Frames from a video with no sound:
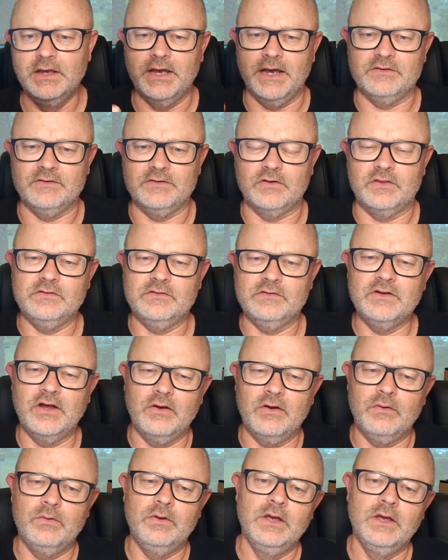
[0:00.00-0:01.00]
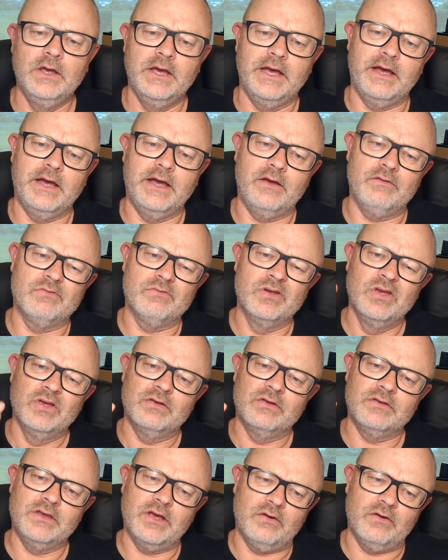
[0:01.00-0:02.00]
So there's no
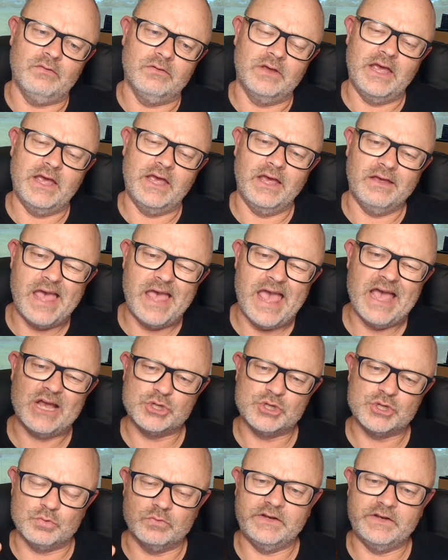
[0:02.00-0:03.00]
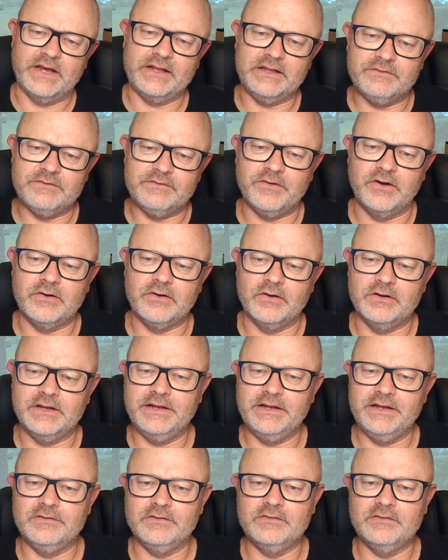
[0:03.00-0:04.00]
actual telephoto
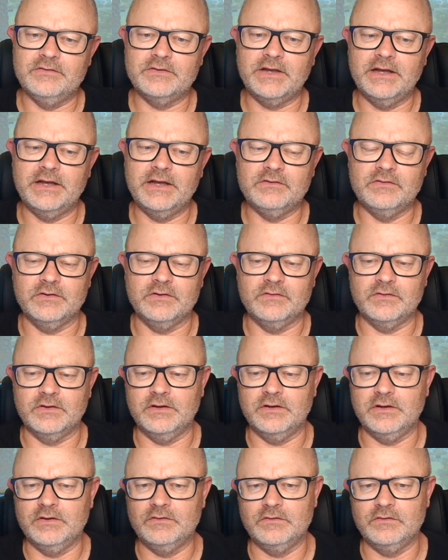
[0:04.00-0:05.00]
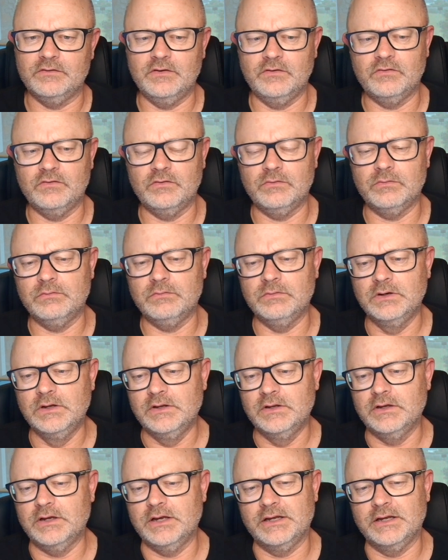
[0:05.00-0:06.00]
lens as such. It's a digital
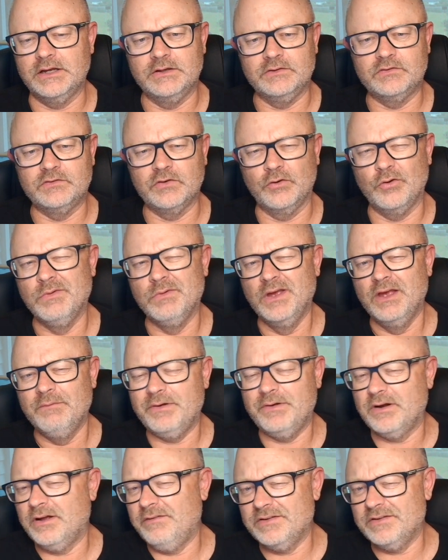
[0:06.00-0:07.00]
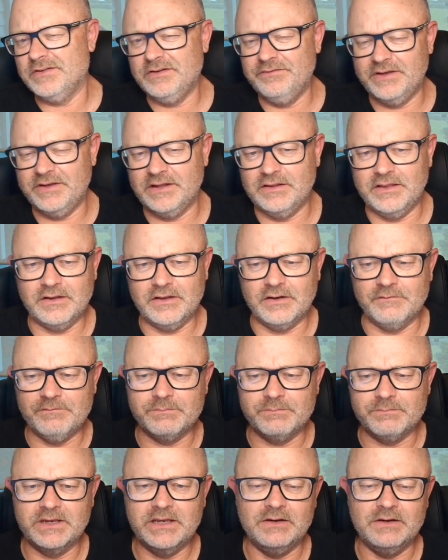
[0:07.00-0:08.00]
zoom, but I've actually found that I've
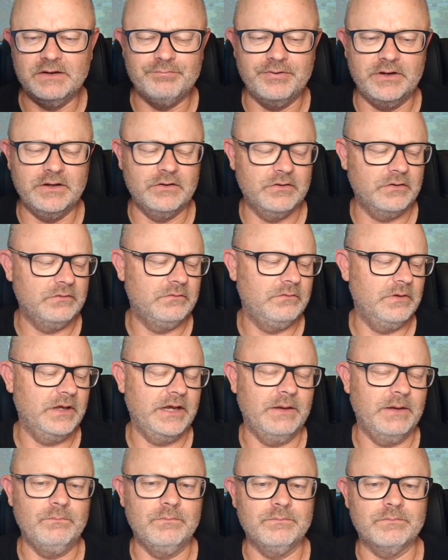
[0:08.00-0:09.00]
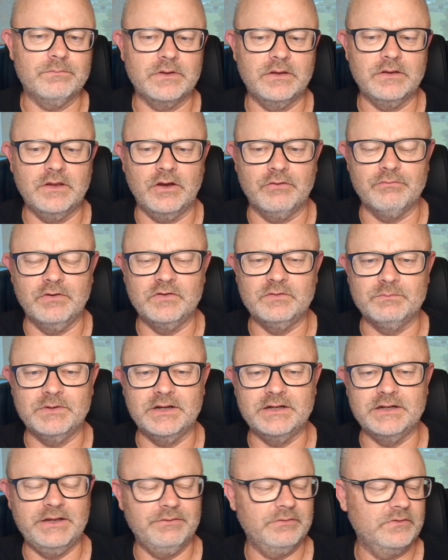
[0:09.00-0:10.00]
been getting pretty good reasonably
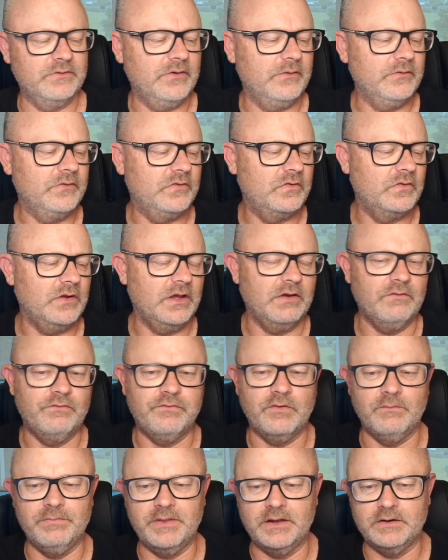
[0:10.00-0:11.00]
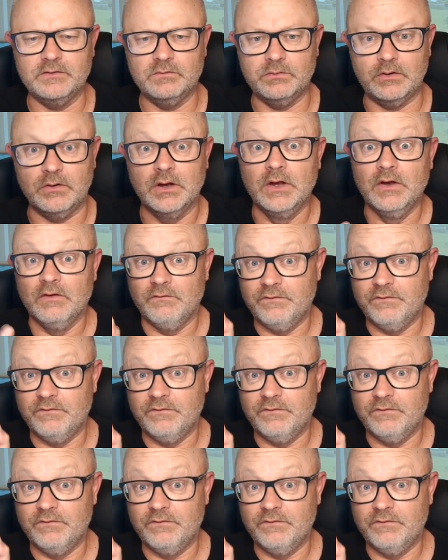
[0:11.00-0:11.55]
clear results from that as well.